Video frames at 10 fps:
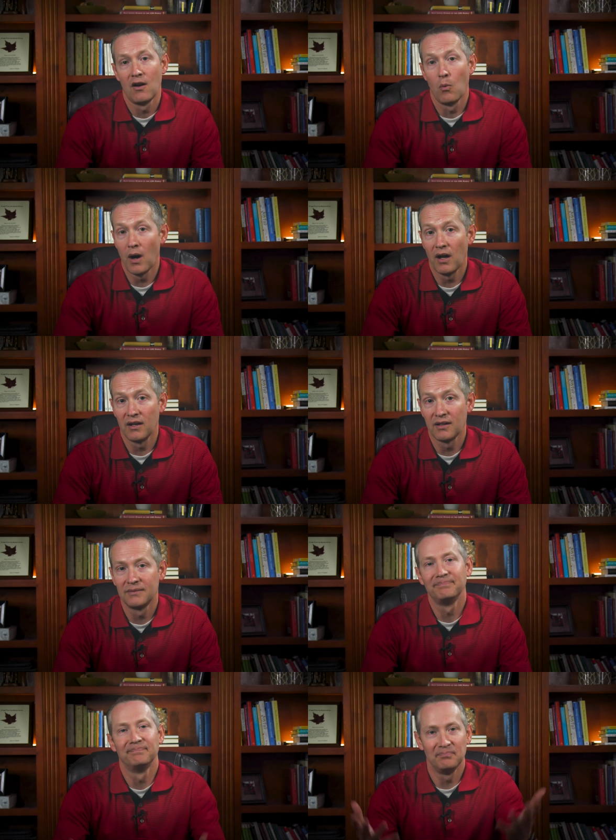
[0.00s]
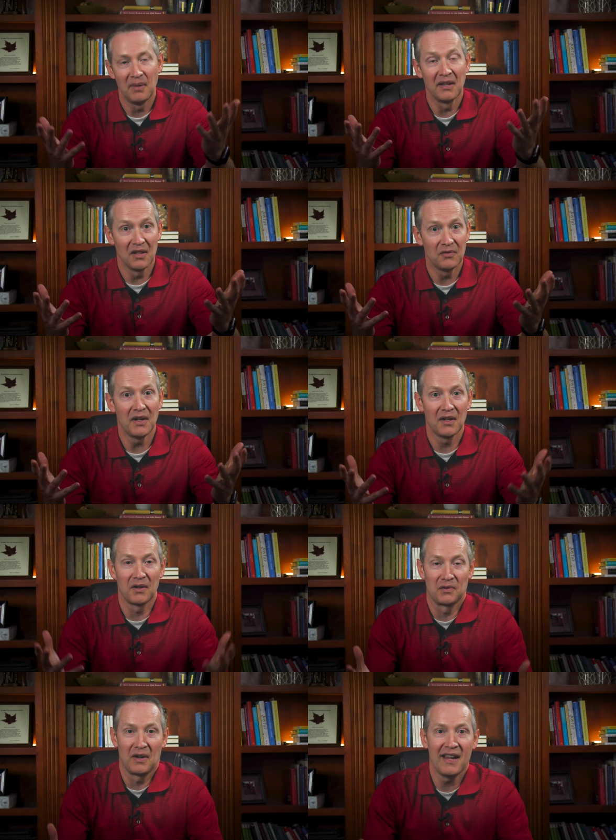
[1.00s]
One being these
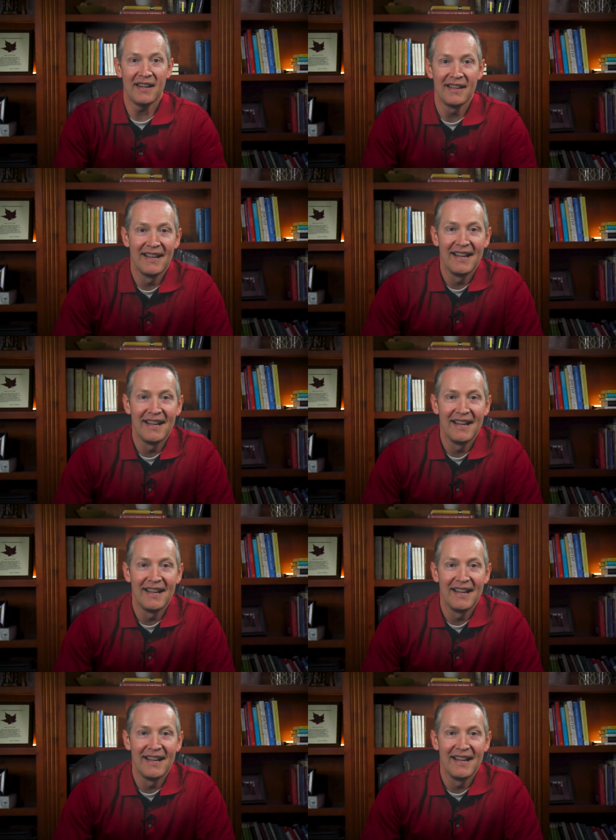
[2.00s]
videos, right?